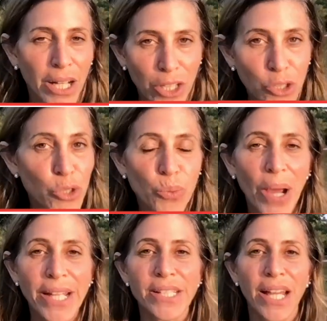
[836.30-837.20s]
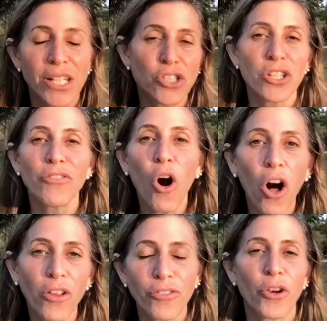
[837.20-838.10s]
lose weight and achieve
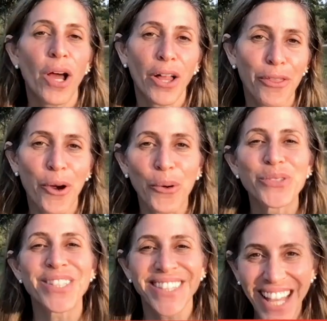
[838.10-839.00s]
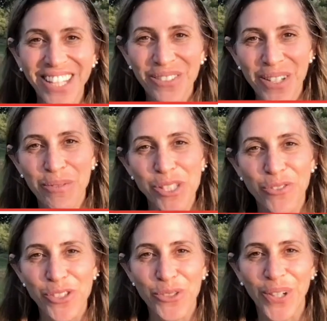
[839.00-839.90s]
all of your health goals. Thank you very much
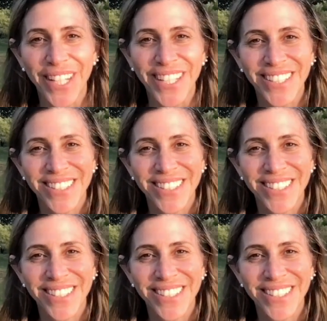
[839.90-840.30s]
for joining.